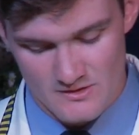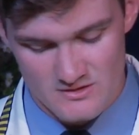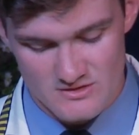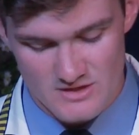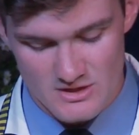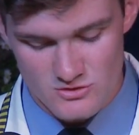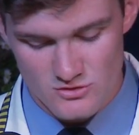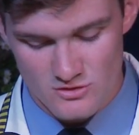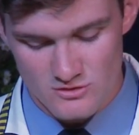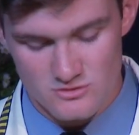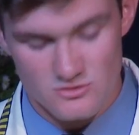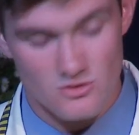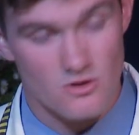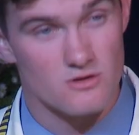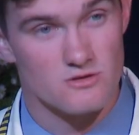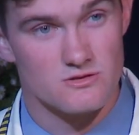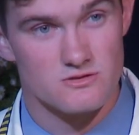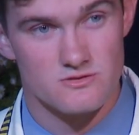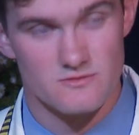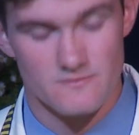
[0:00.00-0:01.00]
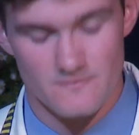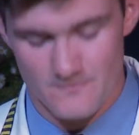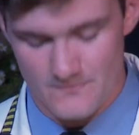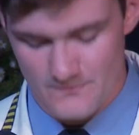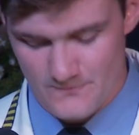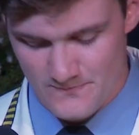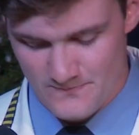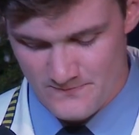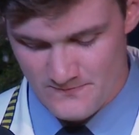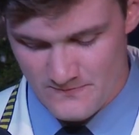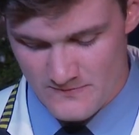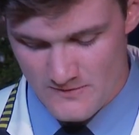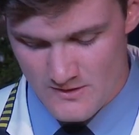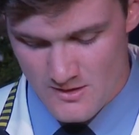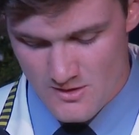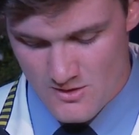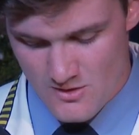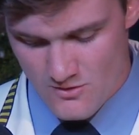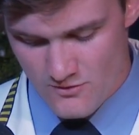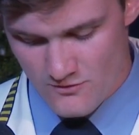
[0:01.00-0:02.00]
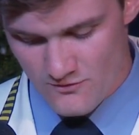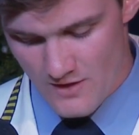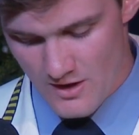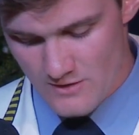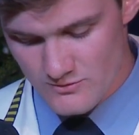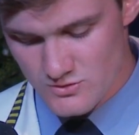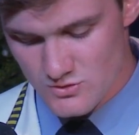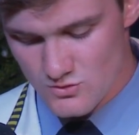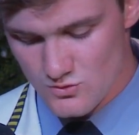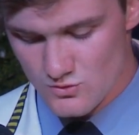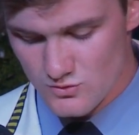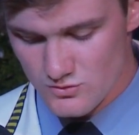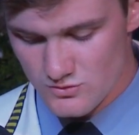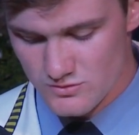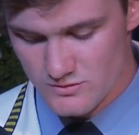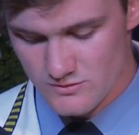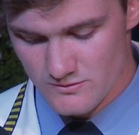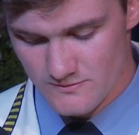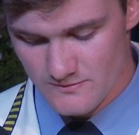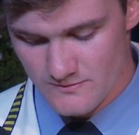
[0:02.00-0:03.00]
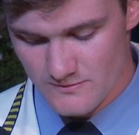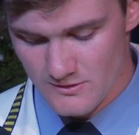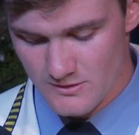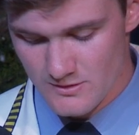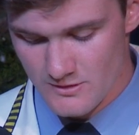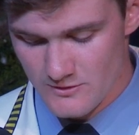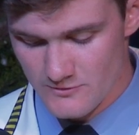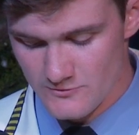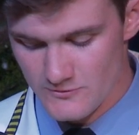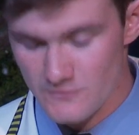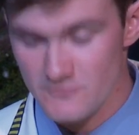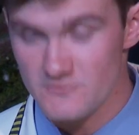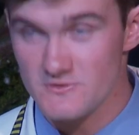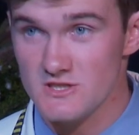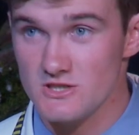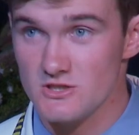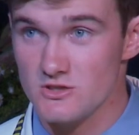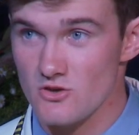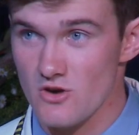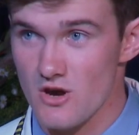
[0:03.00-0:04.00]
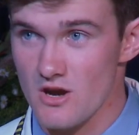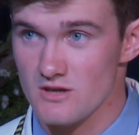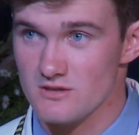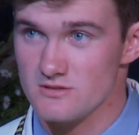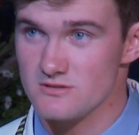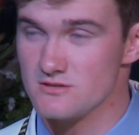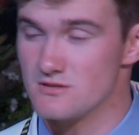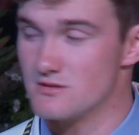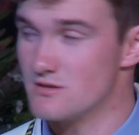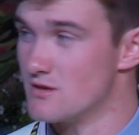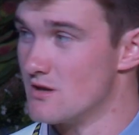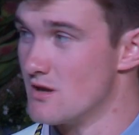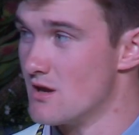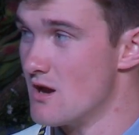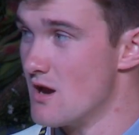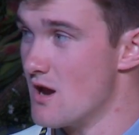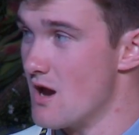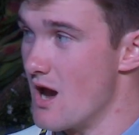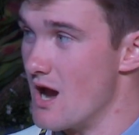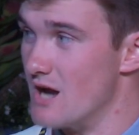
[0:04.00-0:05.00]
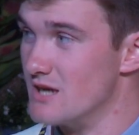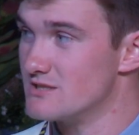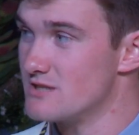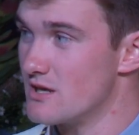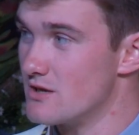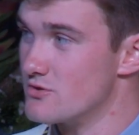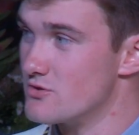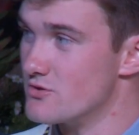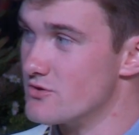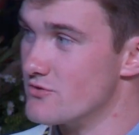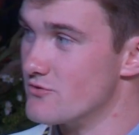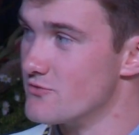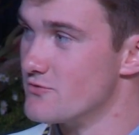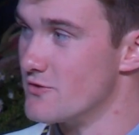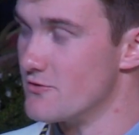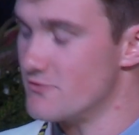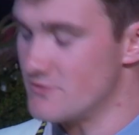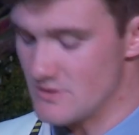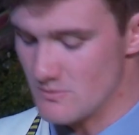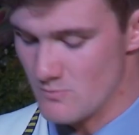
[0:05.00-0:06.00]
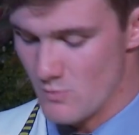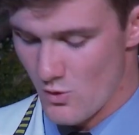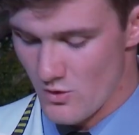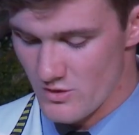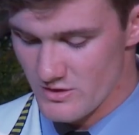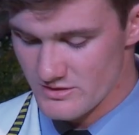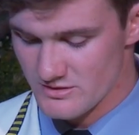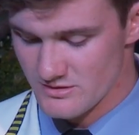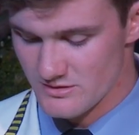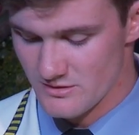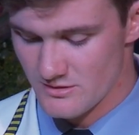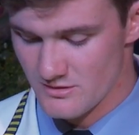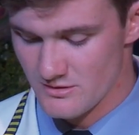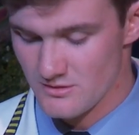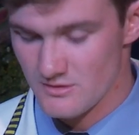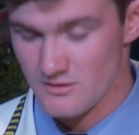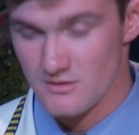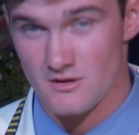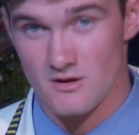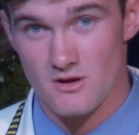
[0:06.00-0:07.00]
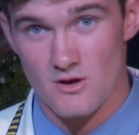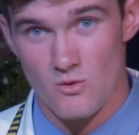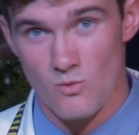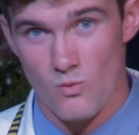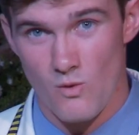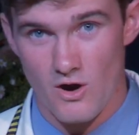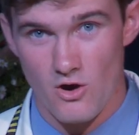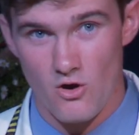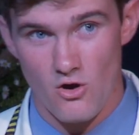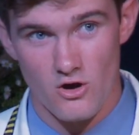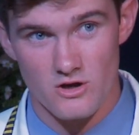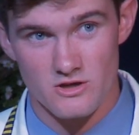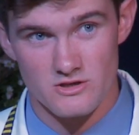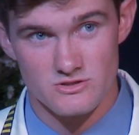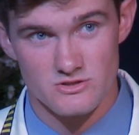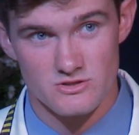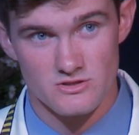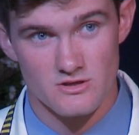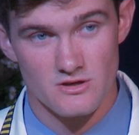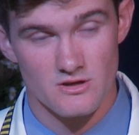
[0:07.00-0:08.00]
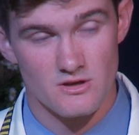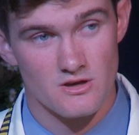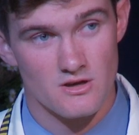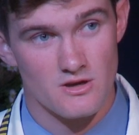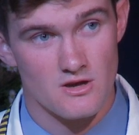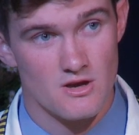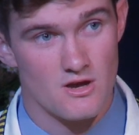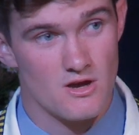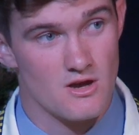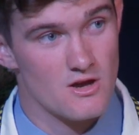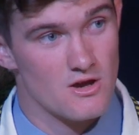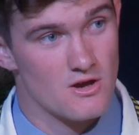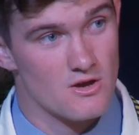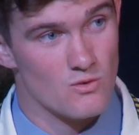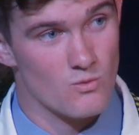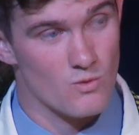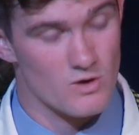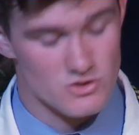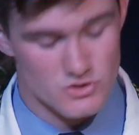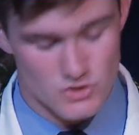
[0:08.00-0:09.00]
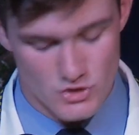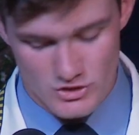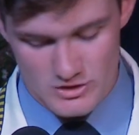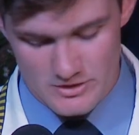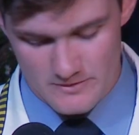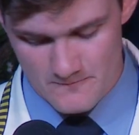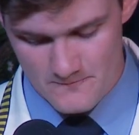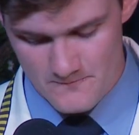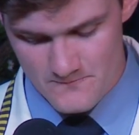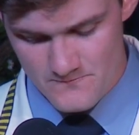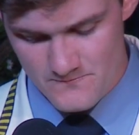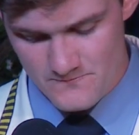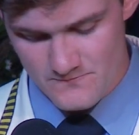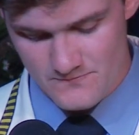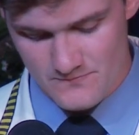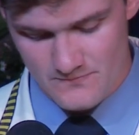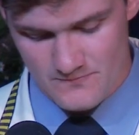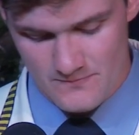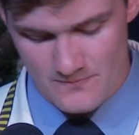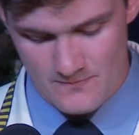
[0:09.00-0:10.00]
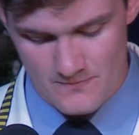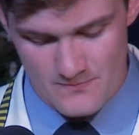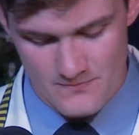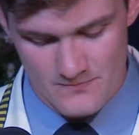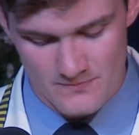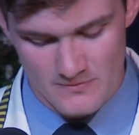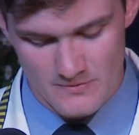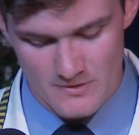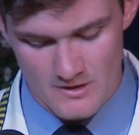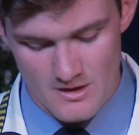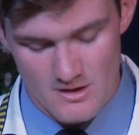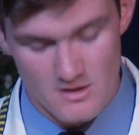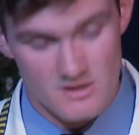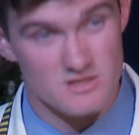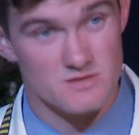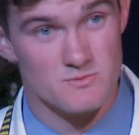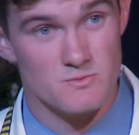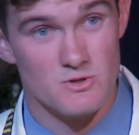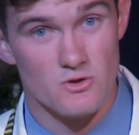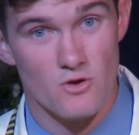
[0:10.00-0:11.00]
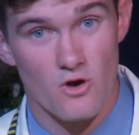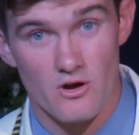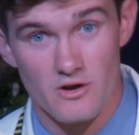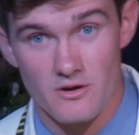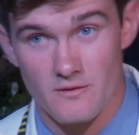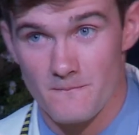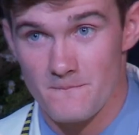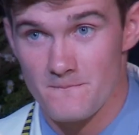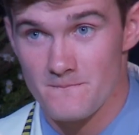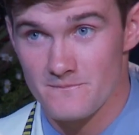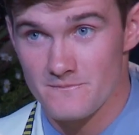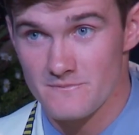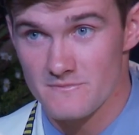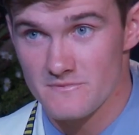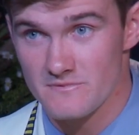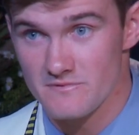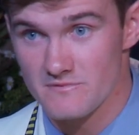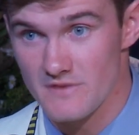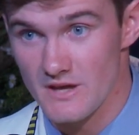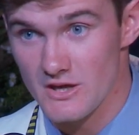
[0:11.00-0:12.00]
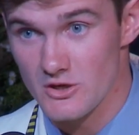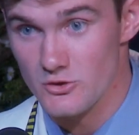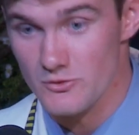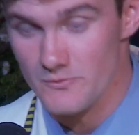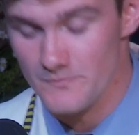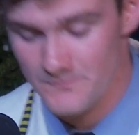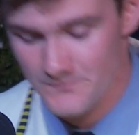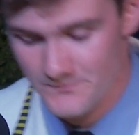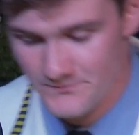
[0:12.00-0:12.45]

St. Charles College, 5 schools, 15 grades, 850 boys, 1 college, 1 journey. It's been an honor. Thank you.